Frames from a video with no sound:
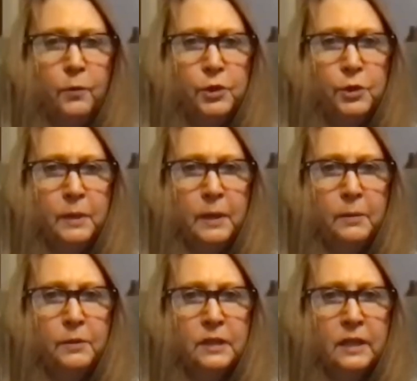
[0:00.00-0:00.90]
would you be
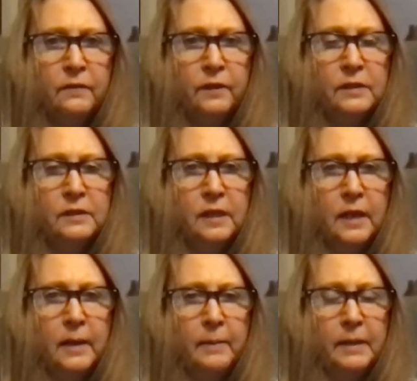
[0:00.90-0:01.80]
able to give us
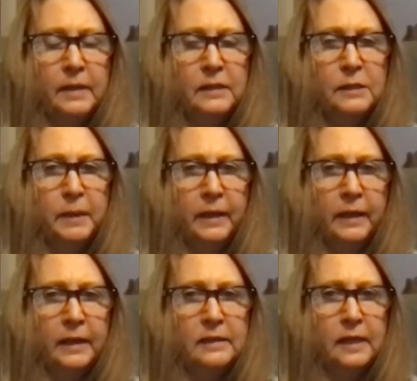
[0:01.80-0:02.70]
his
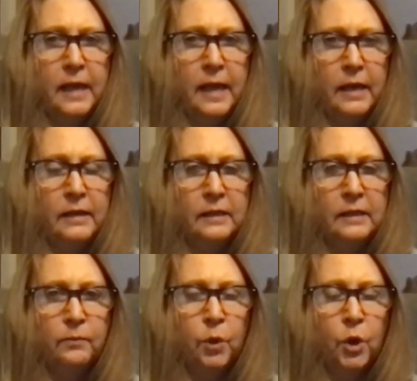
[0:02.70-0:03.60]
spelling? Is
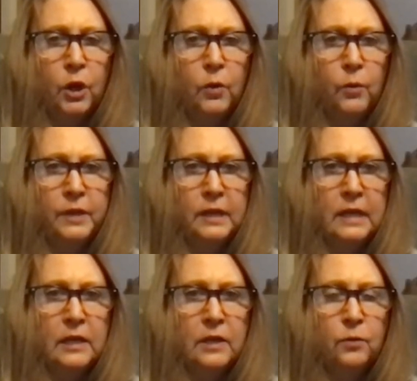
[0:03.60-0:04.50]
it Marlowe with an
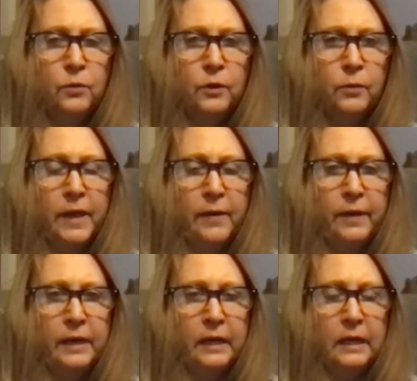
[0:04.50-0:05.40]
E or without
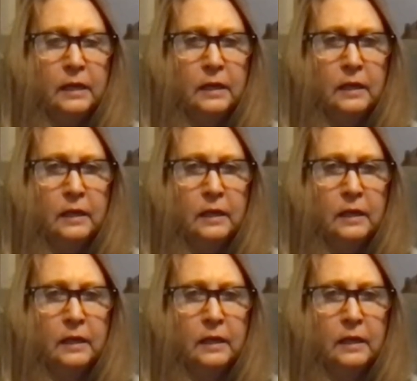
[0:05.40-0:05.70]
an E?